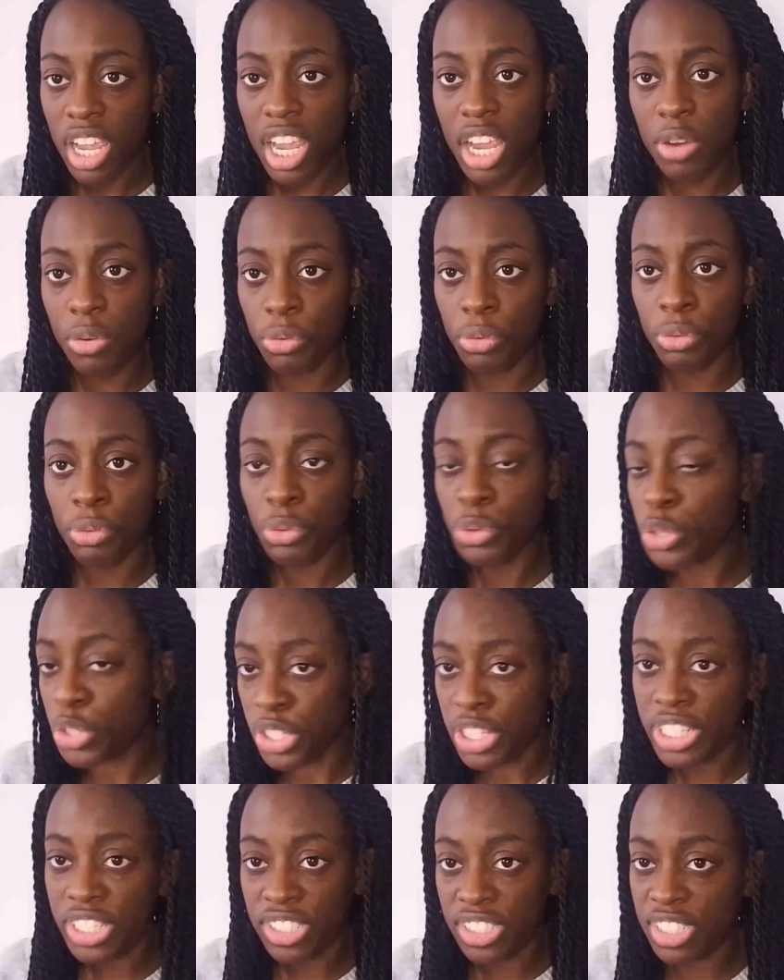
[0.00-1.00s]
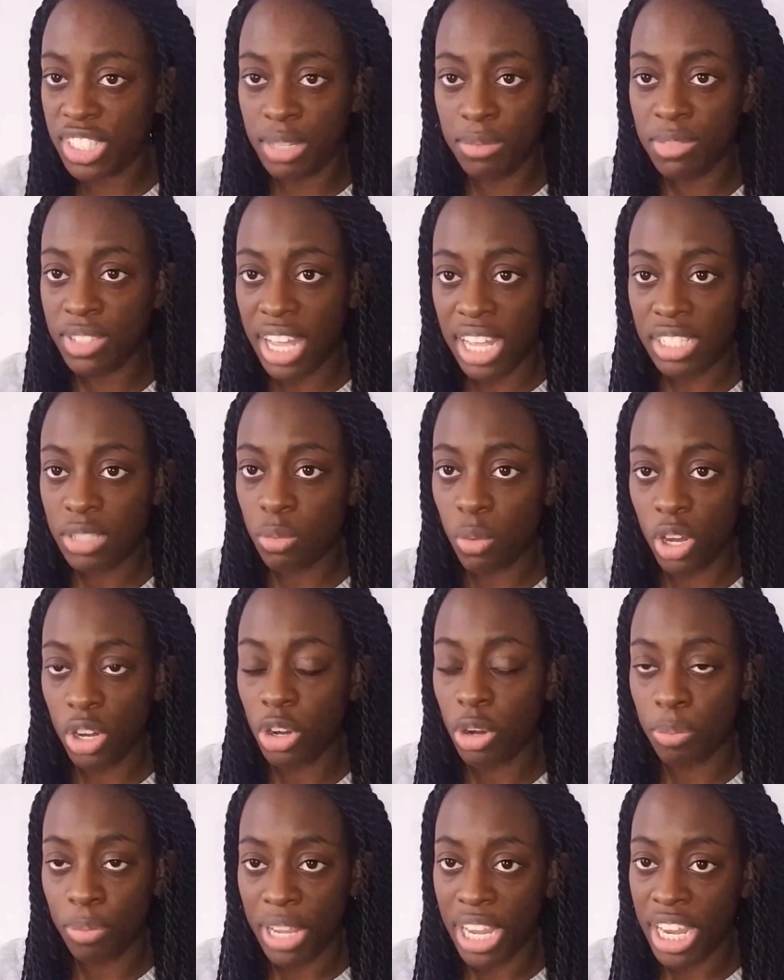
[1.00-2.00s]
It really seems that's what
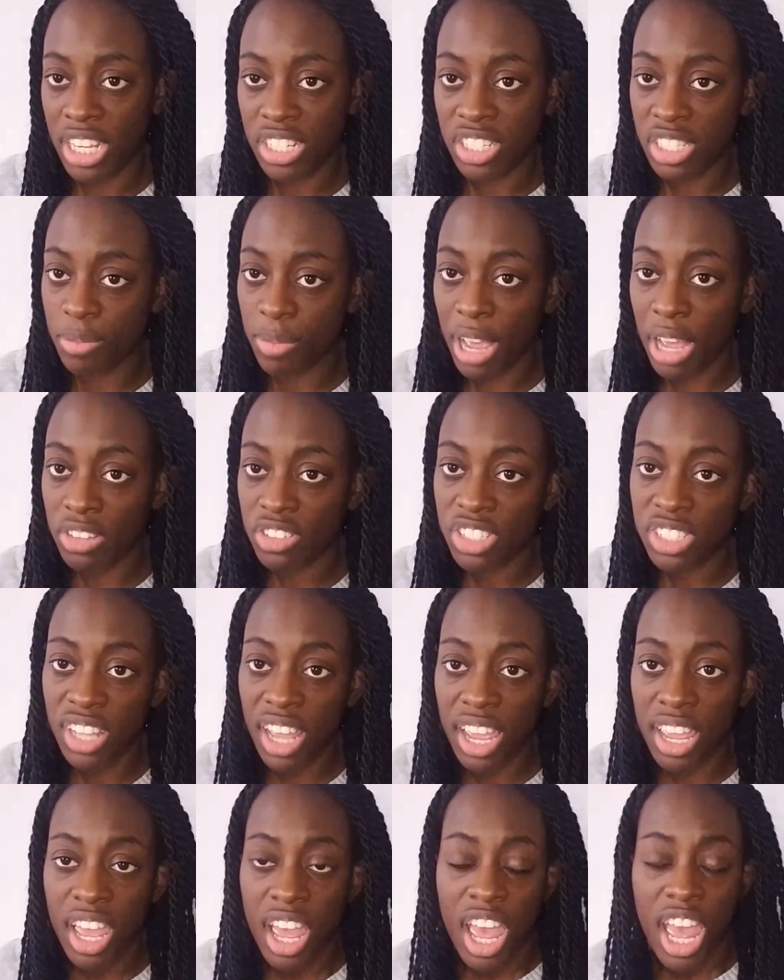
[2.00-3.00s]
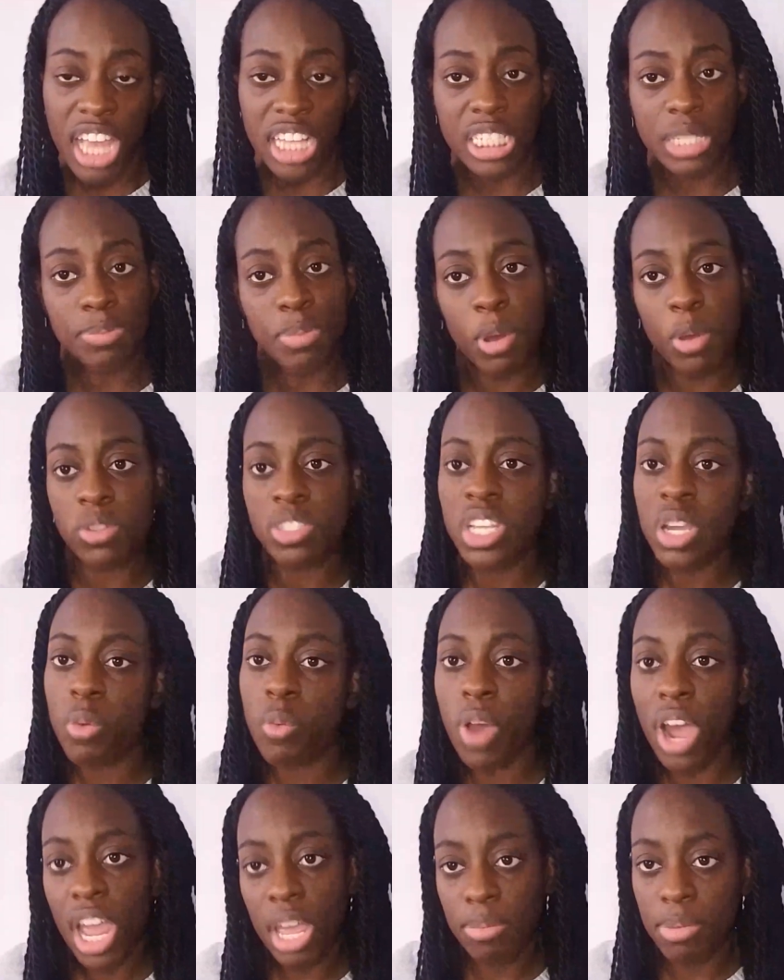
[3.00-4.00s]
her page is about. She's like exposing
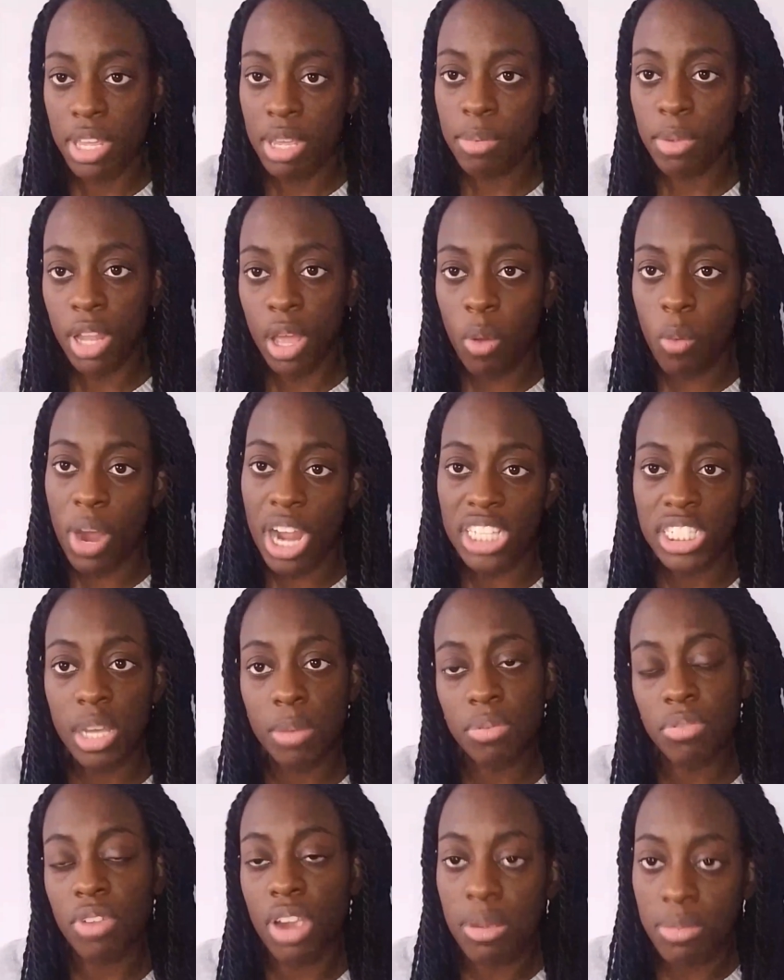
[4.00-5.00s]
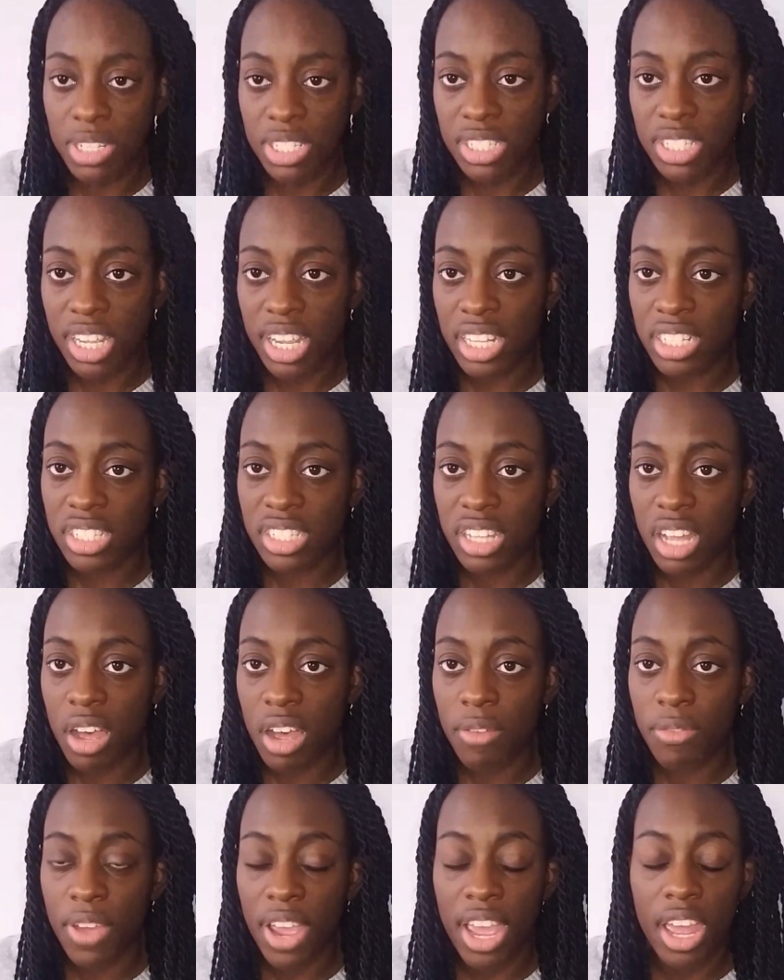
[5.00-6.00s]
white people and white supremacy and
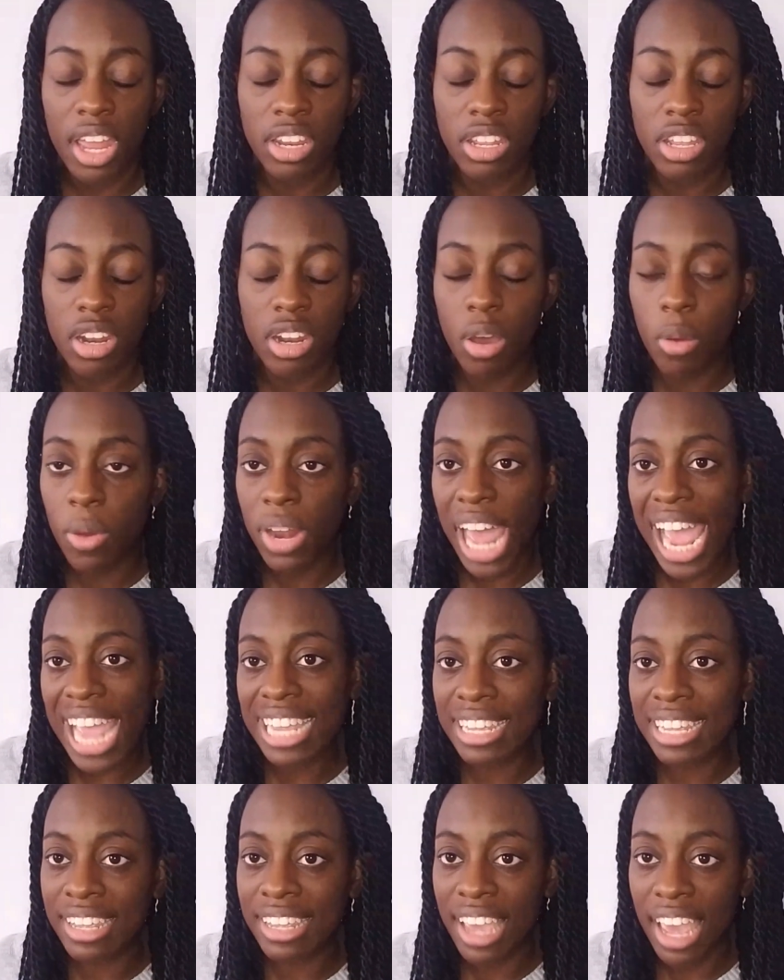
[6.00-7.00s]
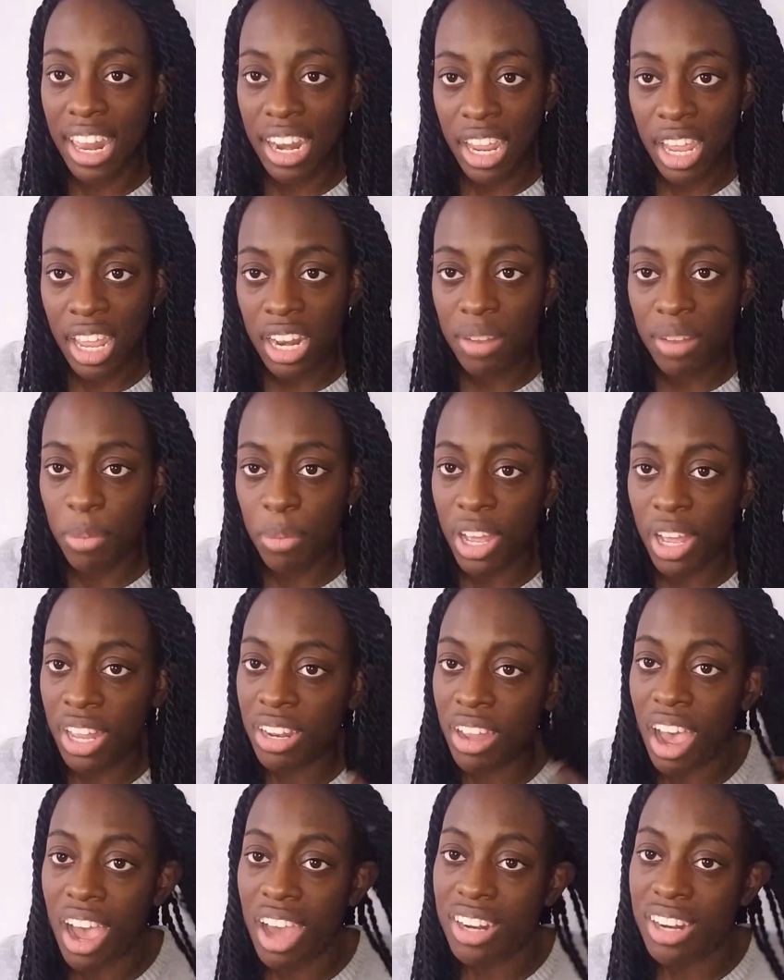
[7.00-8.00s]
stuff. And you know what? I get it.
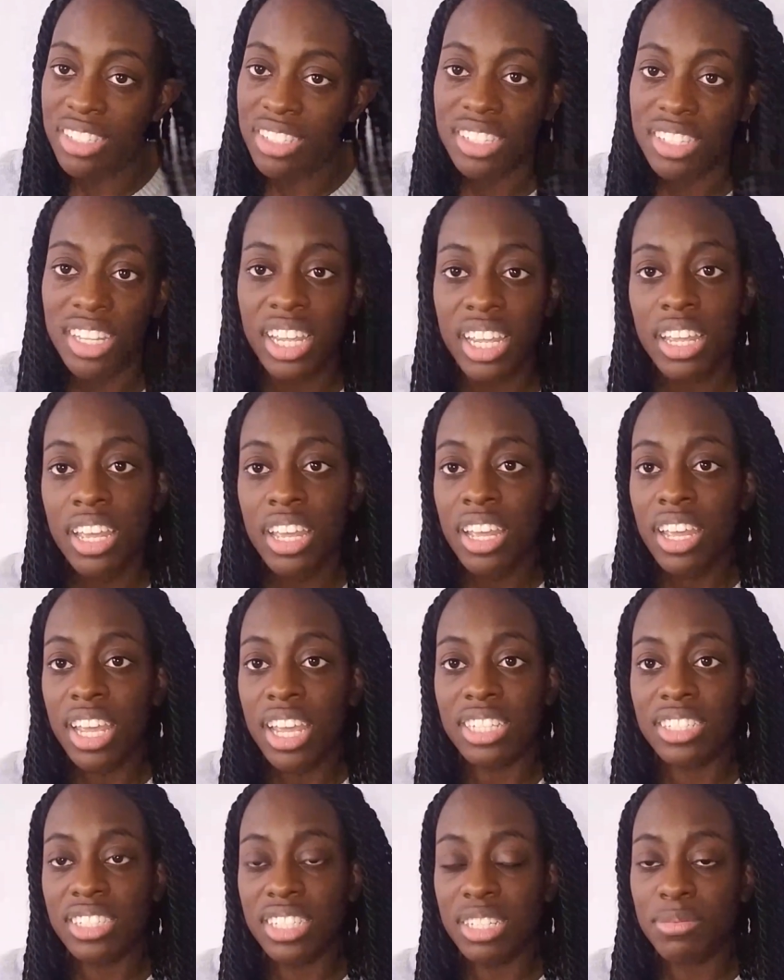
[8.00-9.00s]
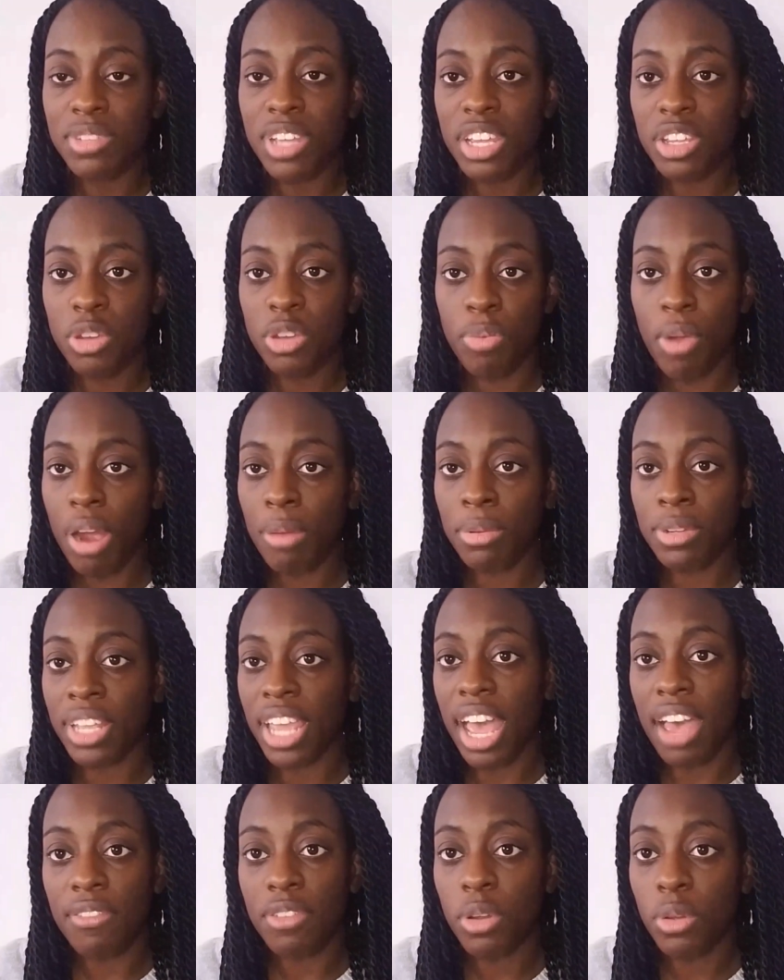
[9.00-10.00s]
But honestly, it seems like you probably
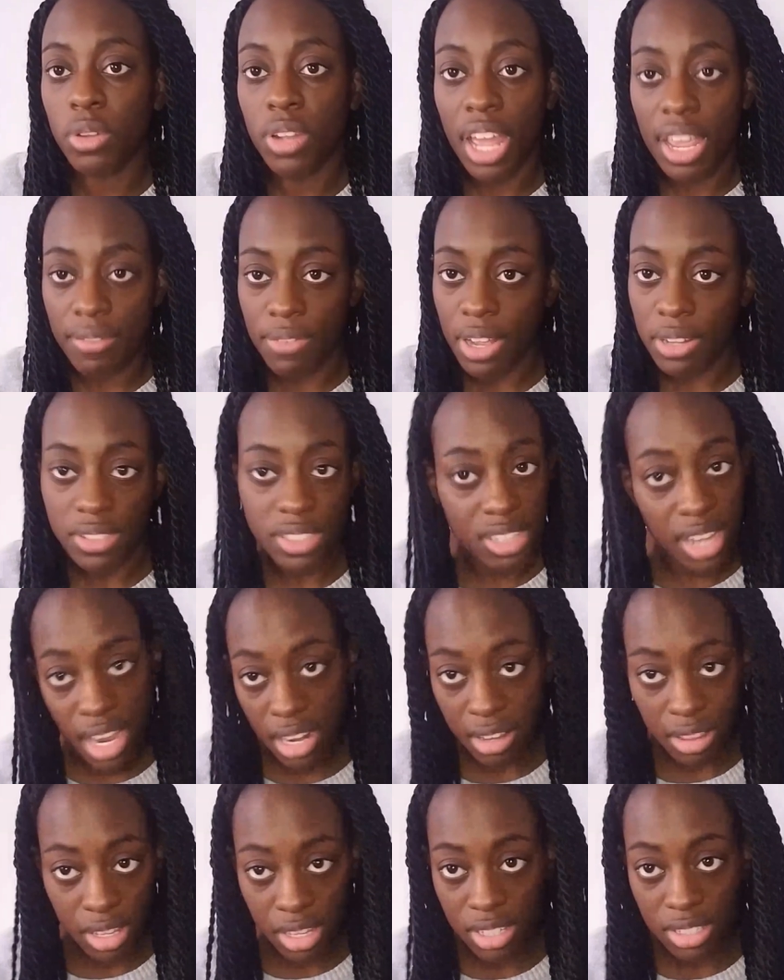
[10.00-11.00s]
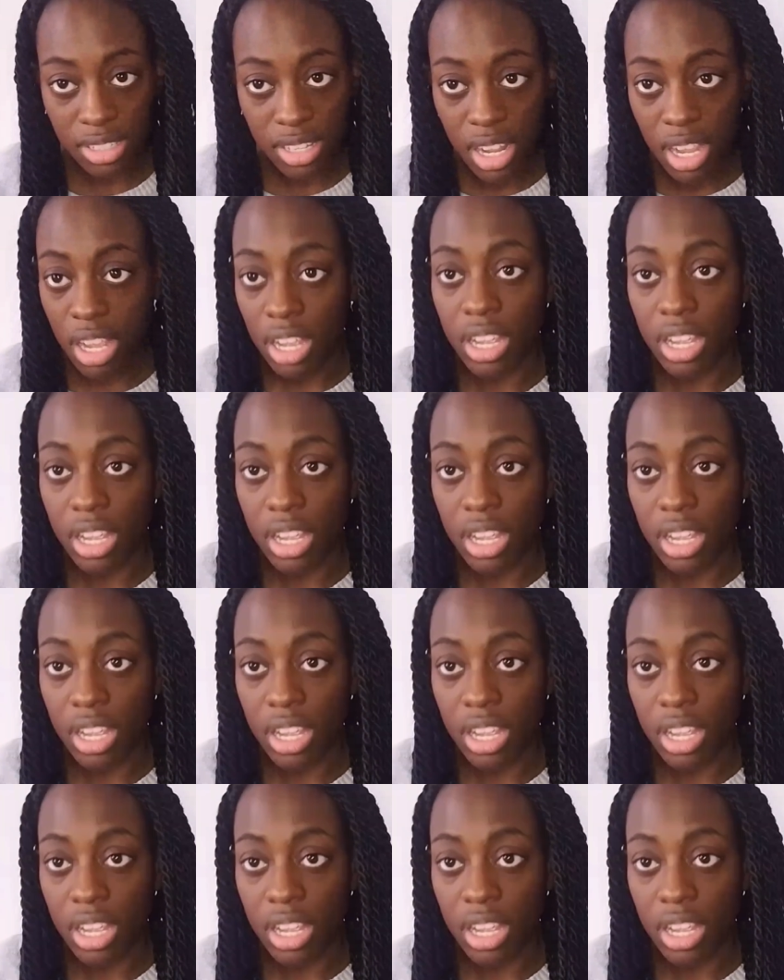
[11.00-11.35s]
have no life outside of this.